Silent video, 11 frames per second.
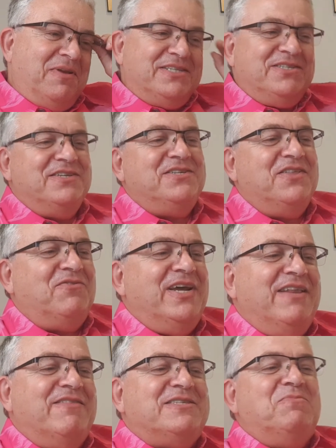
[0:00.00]
to the
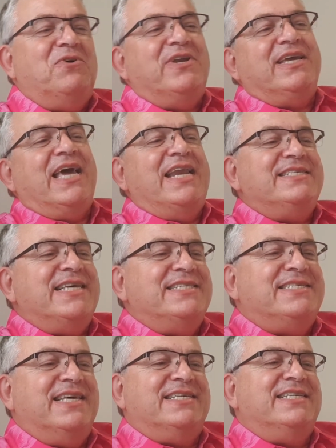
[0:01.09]
reading this morning. And it
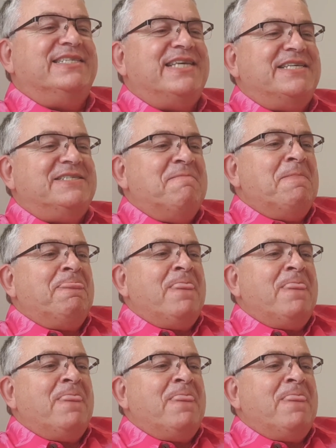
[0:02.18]
says this, it says,